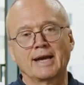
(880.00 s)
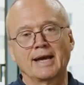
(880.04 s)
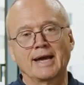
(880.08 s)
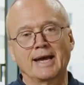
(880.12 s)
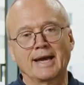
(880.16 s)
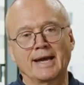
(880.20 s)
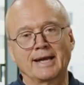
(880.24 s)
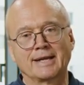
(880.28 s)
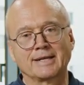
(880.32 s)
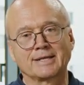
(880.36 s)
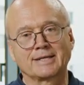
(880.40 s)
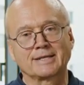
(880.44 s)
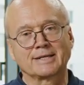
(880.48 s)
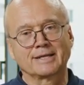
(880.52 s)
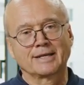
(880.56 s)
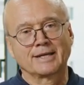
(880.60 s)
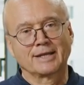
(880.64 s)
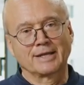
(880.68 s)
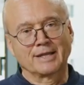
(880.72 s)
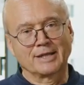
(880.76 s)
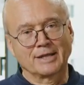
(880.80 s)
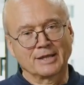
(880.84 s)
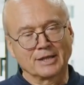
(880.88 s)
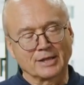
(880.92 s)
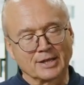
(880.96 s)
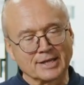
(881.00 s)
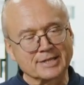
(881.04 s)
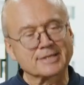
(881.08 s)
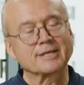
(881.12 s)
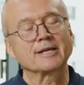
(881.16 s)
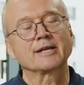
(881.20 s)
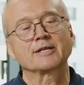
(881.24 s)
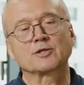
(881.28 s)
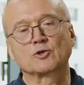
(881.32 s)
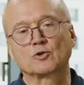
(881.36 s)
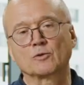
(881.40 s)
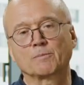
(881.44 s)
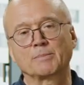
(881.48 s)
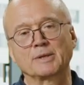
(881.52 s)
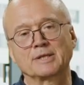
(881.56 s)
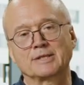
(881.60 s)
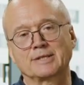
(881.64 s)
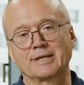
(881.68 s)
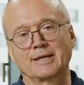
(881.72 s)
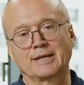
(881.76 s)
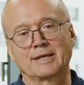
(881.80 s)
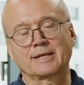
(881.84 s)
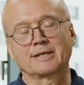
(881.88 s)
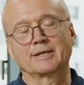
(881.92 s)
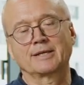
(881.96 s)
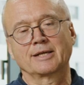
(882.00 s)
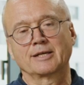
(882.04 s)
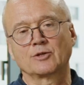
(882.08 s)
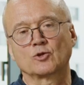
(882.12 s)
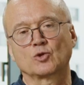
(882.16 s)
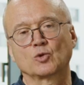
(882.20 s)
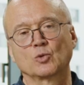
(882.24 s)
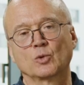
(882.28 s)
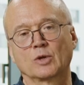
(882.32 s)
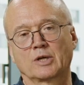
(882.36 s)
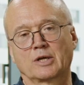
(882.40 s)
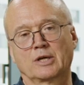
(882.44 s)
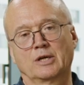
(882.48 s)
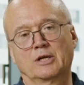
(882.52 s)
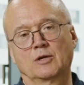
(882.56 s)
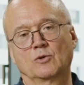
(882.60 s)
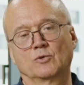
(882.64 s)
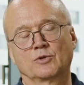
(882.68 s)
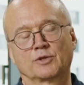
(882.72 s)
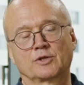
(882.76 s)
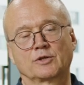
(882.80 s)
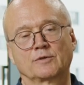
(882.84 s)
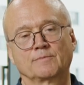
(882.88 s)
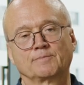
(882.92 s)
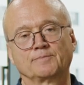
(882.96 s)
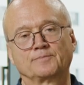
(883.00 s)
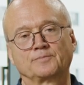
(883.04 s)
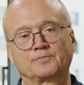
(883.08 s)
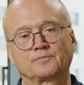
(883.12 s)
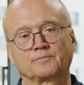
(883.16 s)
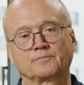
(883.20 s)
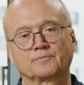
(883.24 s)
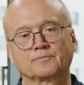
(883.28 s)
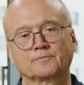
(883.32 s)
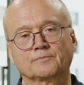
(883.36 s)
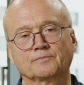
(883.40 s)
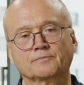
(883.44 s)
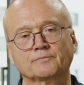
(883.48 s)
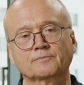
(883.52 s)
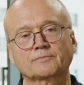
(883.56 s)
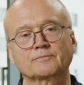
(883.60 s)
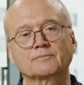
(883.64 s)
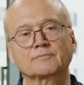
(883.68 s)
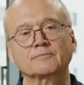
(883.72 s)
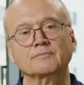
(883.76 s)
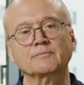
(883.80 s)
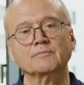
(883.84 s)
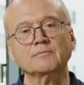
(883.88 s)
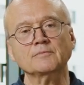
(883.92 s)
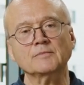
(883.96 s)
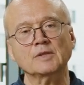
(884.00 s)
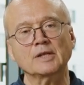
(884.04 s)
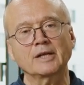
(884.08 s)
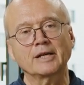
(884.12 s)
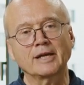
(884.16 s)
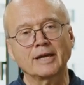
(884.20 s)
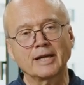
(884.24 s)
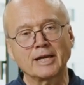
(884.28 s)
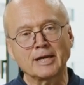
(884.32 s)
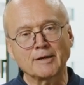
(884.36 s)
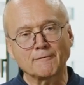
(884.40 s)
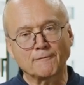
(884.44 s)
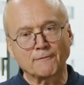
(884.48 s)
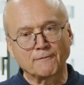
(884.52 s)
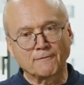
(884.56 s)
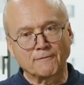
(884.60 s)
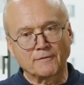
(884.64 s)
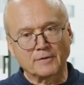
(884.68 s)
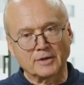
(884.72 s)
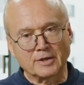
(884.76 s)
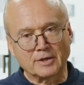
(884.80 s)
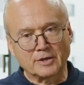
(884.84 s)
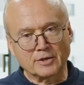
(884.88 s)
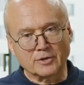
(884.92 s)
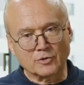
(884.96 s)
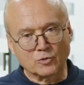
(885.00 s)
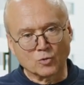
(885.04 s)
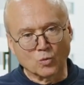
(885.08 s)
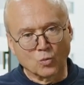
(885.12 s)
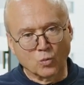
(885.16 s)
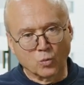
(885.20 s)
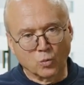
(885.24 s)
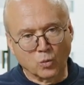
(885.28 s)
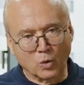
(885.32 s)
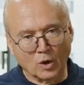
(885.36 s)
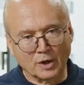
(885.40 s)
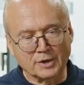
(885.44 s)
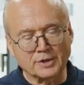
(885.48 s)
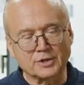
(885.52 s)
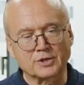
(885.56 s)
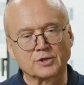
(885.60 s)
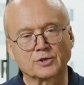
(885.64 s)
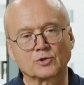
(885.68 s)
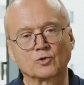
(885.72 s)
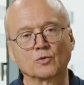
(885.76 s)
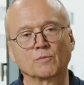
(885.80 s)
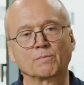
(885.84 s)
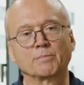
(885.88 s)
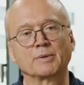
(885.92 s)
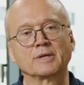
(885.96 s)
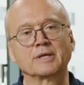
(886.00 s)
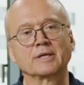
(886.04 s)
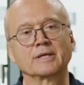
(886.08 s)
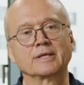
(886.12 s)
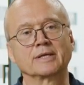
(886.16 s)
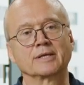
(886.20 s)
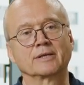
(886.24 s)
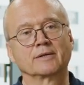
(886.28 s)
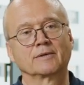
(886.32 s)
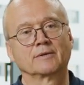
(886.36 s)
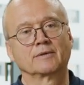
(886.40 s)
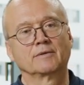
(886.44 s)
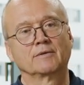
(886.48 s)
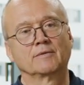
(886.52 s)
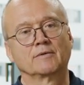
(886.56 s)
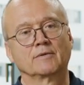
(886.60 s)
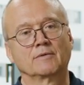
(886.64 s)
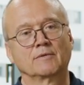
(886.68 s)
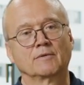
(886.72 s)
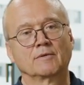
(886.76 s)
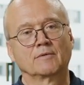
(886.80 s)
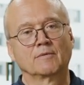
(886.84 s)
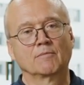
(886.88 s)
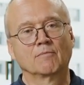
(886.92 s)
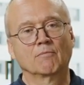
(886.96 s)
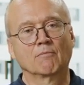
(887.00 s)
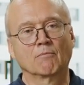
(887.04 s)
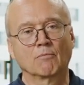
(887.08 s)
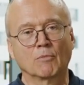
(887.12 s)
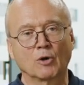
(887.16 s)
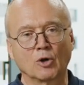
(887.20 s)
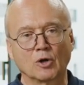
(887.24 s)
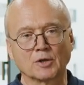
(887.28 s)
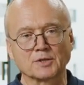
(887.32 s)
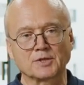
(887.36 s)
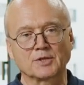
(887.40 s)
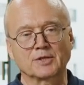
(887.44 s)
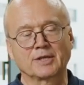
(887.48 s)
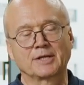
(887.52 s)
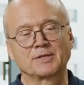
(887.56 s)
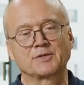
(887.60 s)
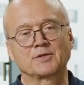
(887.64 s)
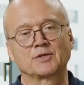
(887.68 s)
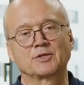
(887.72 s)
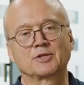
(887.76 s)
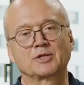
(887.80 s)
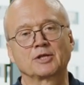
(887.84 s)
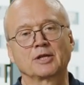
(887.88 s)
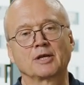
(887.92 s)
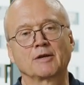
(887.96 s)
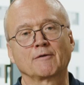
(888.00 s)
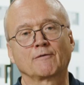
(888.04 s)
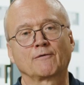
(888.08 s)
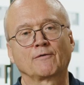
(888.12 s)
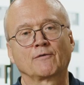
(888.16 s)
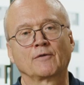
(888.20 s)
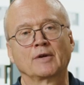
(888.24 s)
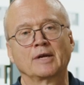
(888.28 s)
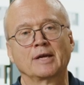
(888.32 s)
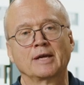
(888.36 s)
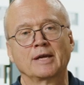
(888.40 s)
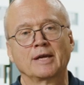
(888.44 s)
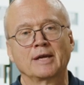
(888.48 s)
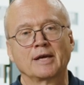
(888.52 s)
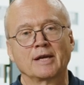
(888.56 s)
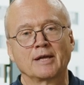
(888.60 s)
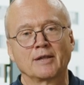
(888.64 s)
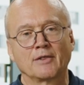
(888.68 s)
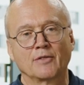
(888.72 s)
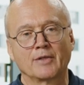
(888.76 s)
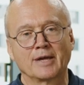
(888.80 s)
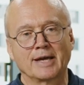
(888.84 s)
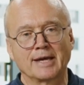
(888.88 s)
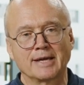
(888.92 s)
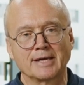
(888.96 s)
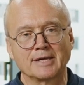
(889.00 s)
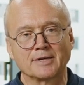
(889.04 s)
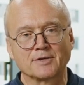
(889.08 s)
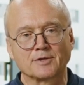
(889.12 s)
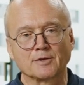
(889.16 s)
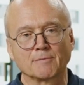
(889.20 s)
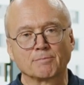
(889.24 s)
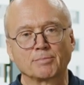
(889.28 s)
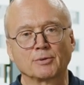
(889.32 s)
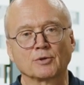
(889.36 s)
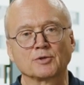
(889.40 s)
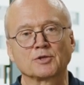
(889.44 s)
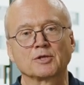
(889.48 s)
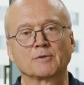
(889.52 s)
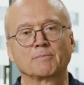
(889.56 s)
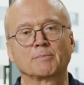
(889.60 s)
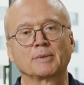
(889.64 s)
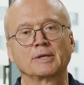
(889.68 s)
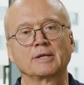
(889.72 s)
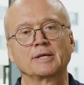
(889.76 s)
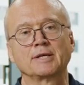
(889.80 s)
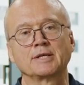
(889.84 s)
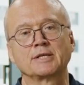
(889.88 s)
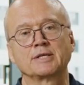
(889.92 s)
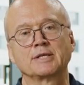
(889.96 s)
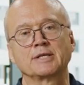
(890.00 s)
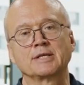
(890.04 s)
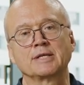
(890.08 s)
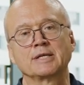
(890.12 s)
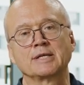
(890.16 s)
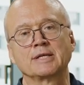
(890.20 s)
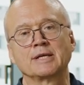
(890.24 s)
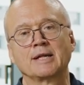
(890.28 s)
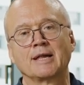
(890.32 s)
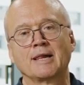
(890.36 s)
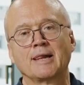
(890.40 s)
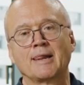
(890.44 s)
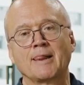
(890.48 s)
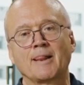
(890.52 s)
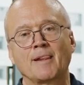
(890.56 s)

And this has to be taken into account. If you want to be more sensitive, there is a possibility,